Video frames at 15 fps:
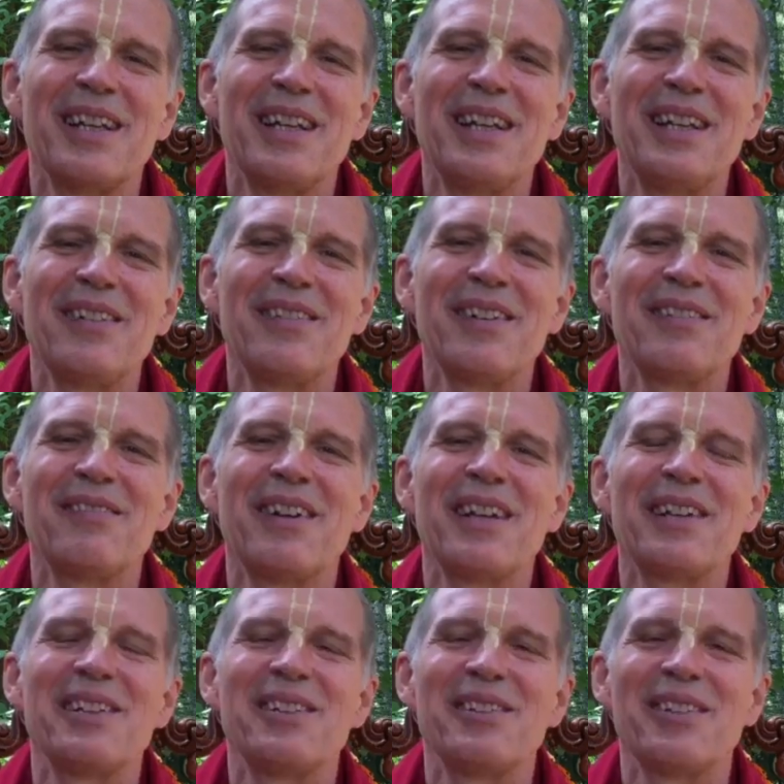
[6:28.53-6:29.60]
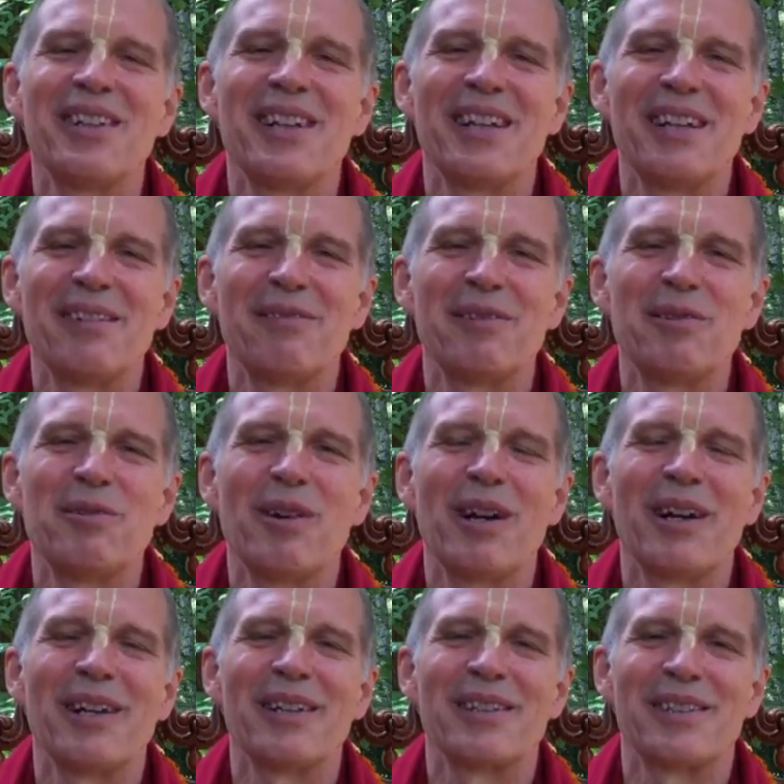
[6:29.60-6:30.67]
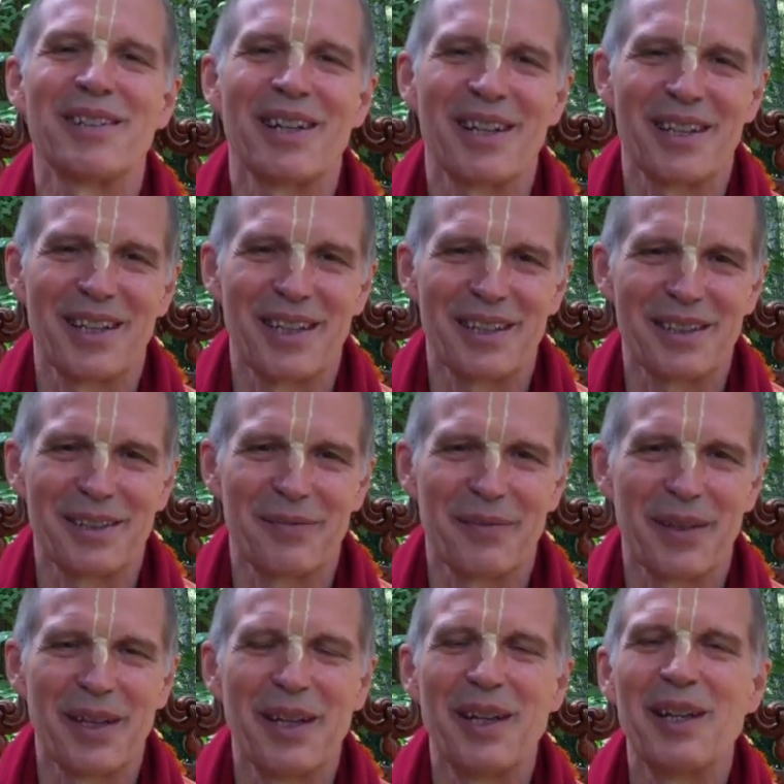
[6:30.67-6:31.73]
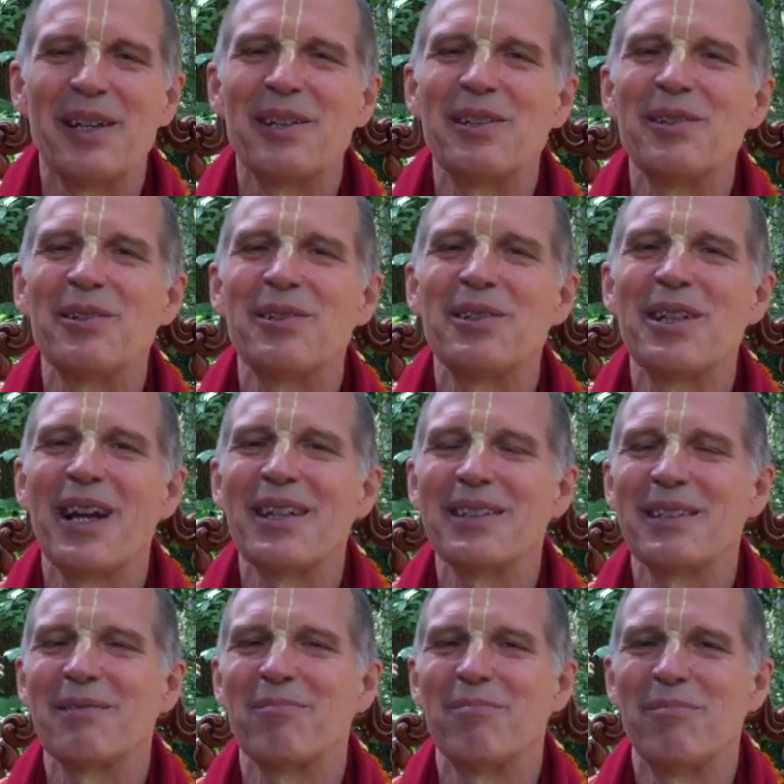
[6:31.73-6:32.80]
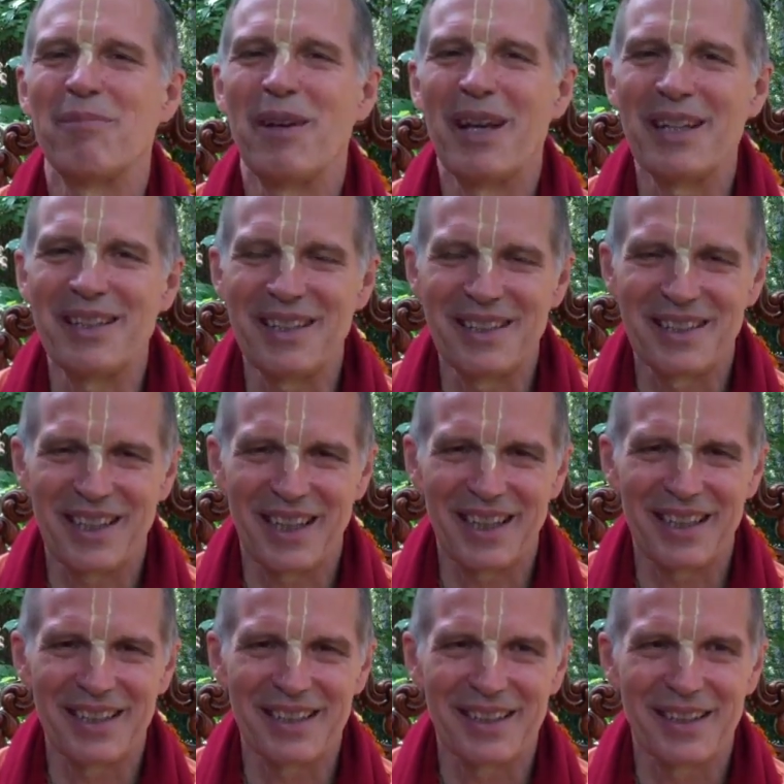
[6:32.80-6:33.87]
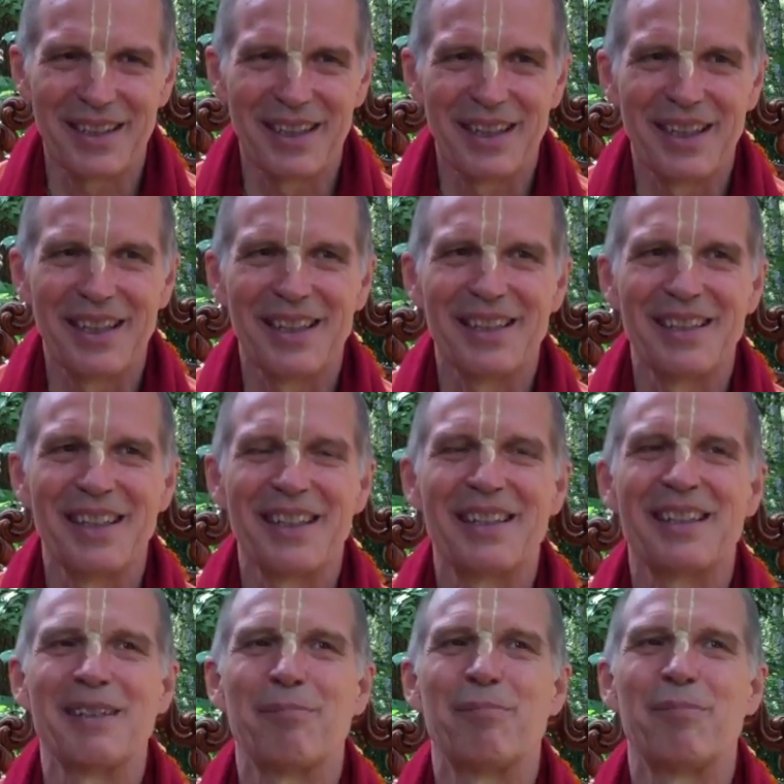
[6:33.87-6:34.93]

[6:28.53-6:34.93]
even when if you are a drunkard. You just meditate that the